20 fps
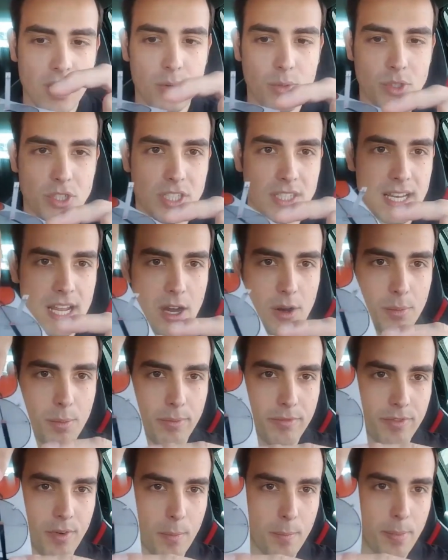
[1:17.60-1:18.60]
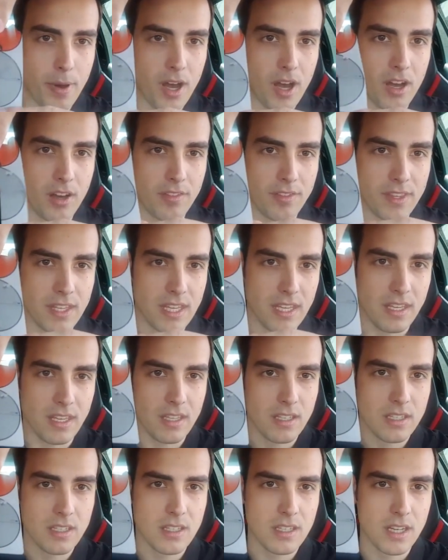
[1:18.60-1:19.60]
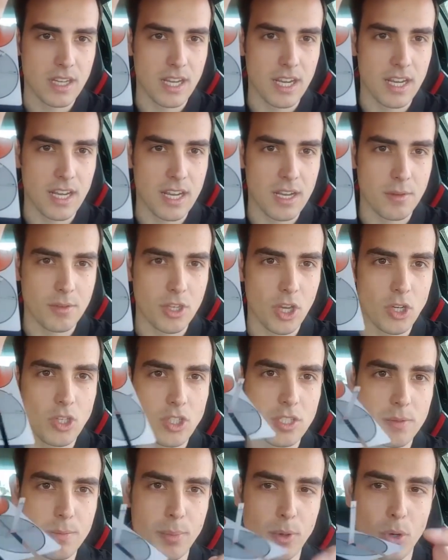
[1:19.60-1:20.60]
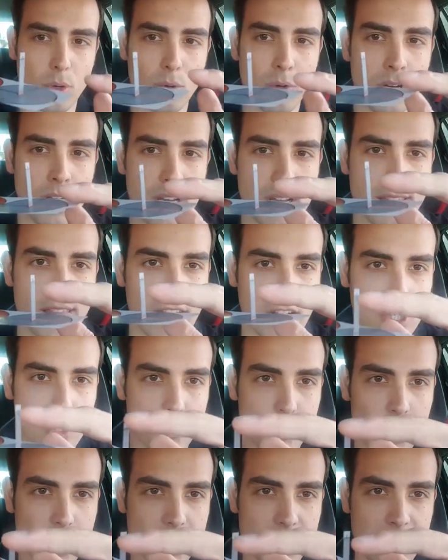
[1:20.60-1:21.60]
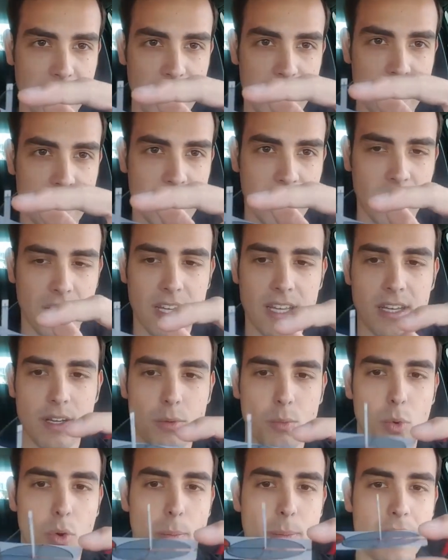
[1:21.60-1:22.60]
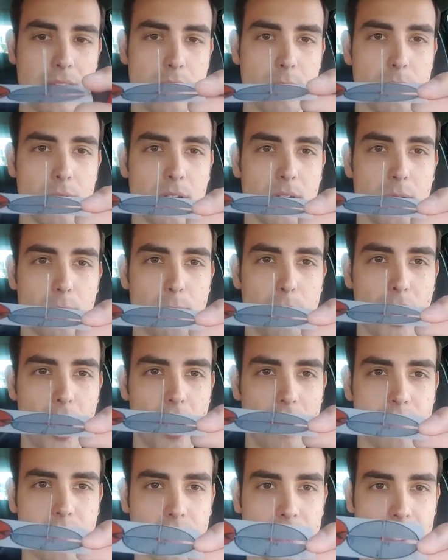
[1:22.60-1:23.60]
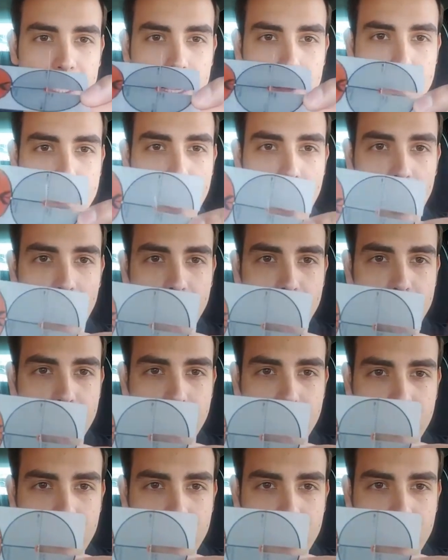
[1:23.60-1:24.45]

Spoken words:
which is now from part of the ghost ball, that crosshair will be perfectly above